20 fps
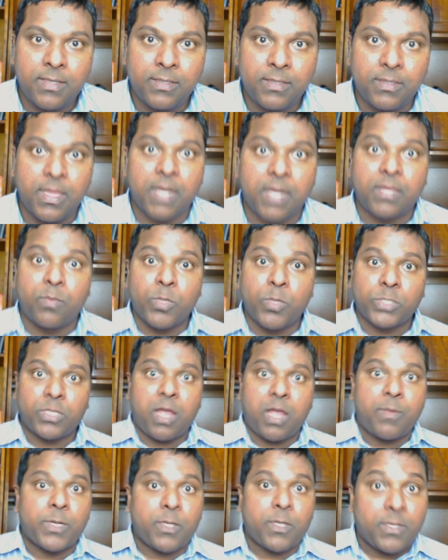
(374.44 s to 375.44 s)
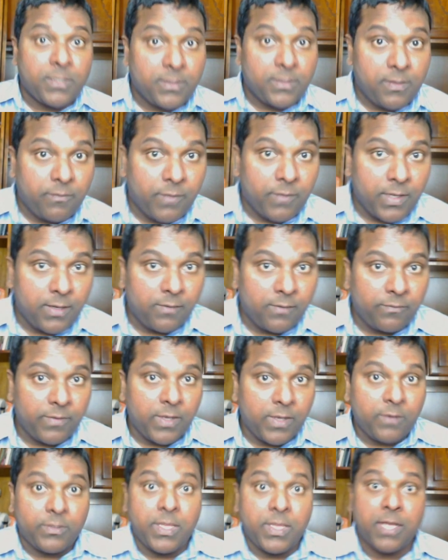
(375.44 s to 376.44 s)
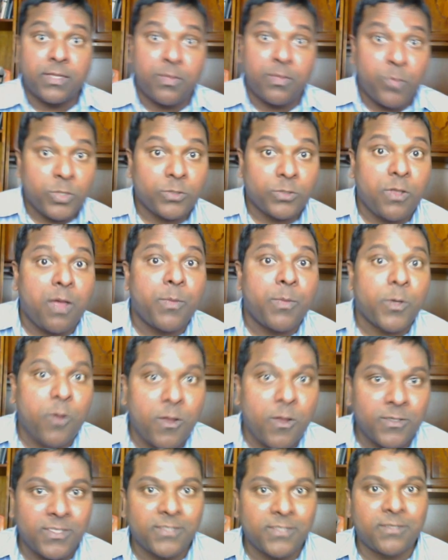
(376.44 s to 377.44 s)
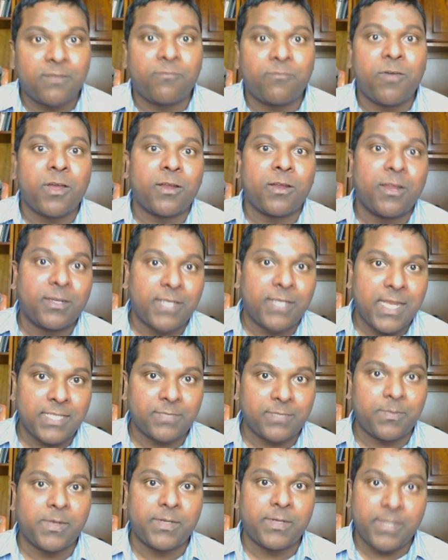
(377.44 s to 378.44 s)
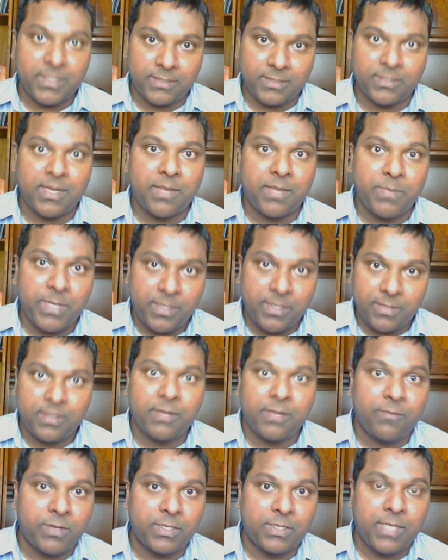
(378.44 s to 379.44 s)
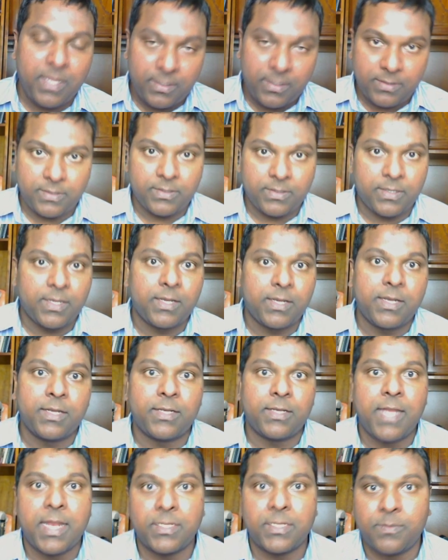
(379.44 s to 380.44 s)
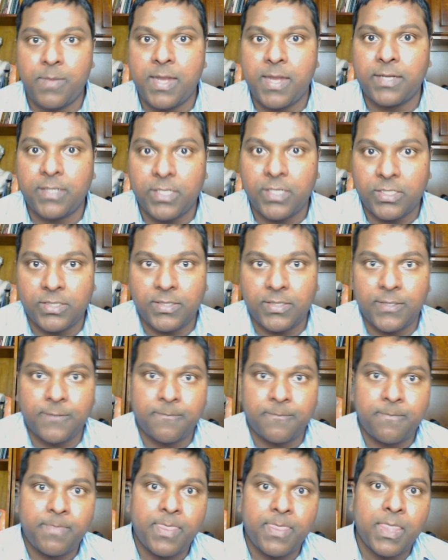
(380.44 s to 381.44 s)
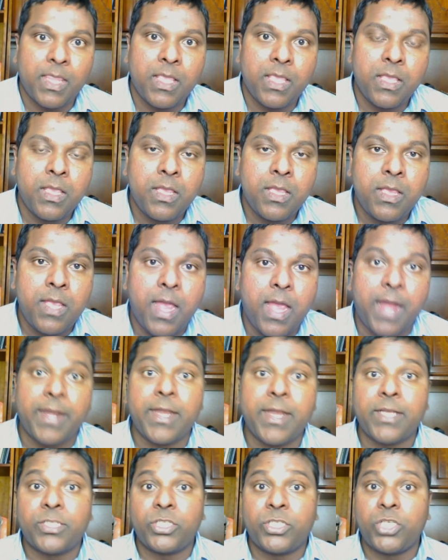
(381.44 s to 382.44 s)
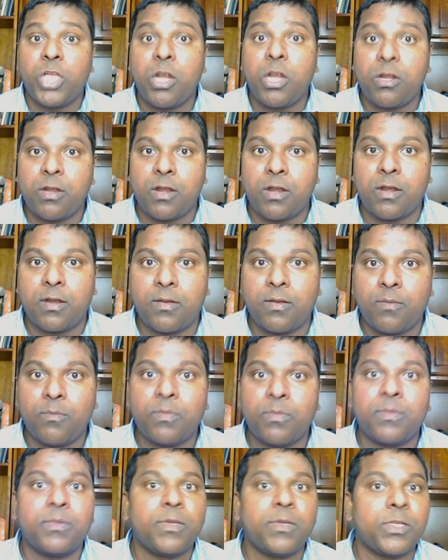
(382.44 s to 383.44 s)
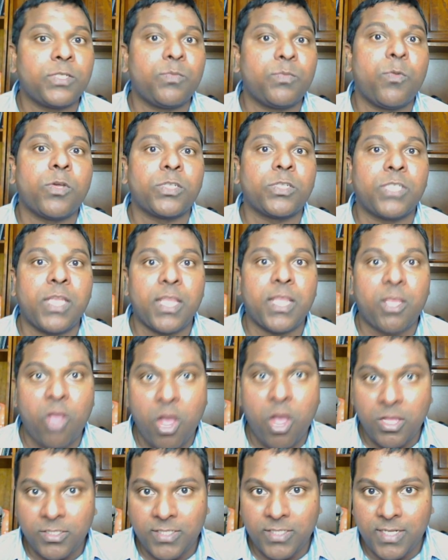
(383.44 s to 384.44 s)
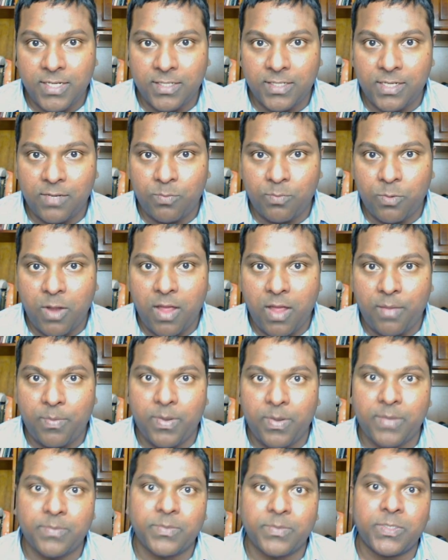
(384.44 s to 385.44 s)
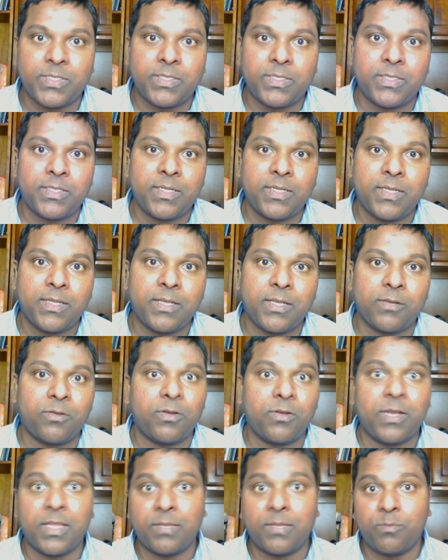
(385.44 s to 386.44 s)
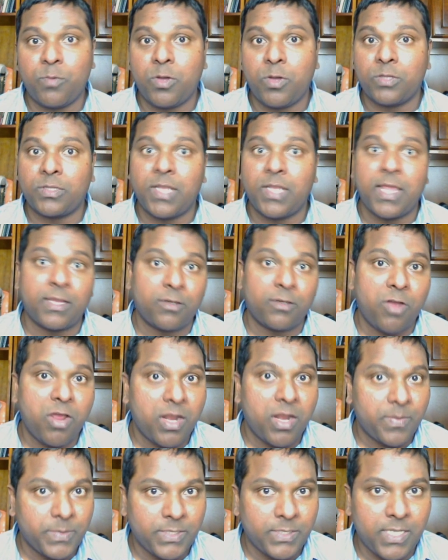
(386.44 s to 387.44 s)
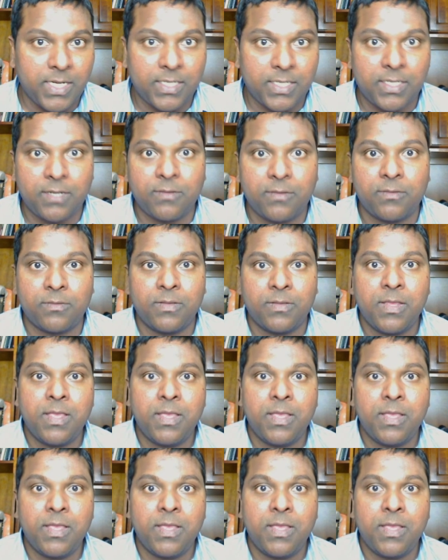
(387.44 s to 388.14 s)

they are the most common causes of renal failure. They are the most common causes of organ transplantation. I mean, liver, uh, kidney transplantation. And in children, it's mostly congenital problems, including both like non-obstructive